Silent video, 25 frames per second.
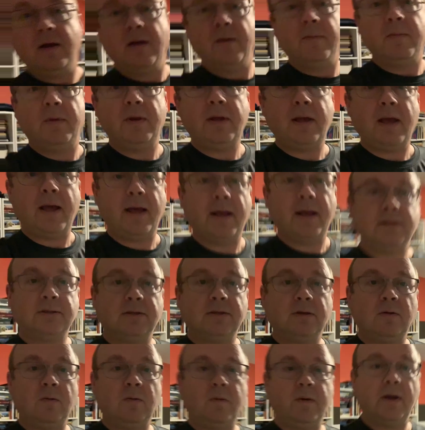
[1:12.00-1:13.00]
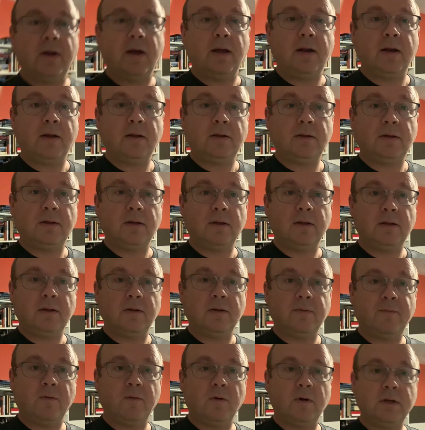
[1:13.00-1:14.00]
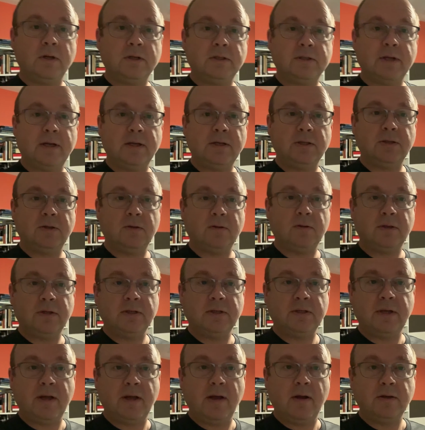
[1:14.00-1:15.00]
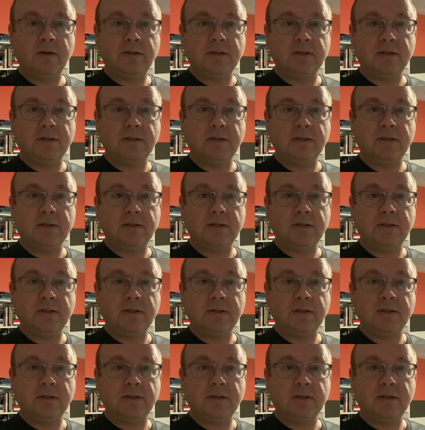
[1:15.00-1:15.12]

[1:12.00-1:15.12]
But yeah, so we got it. The foreign exchange student is here.